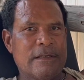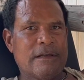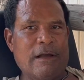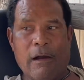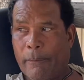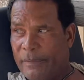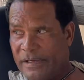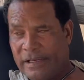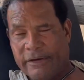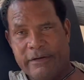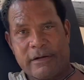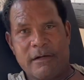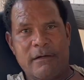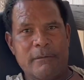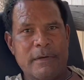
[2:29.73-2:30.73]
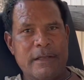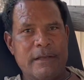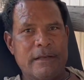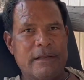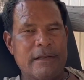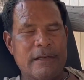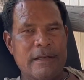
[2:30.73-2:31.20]
Up in Derrick up there.
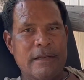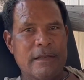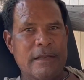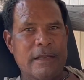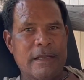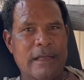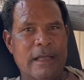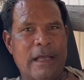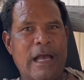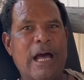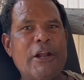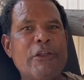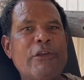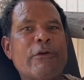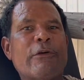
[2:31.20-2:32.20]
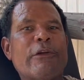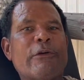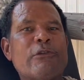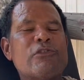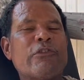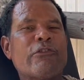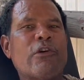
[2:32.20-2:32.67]
And he
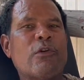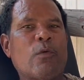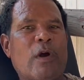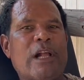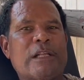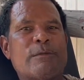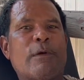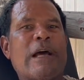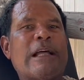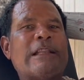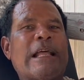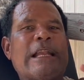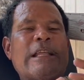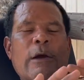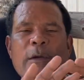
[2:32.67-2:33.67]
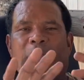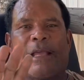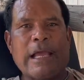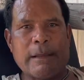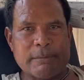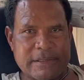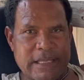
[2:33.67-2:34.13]
used to run well. So anyhow they
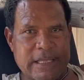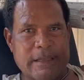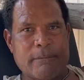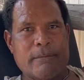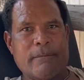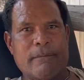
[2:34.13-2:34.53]
get him tame.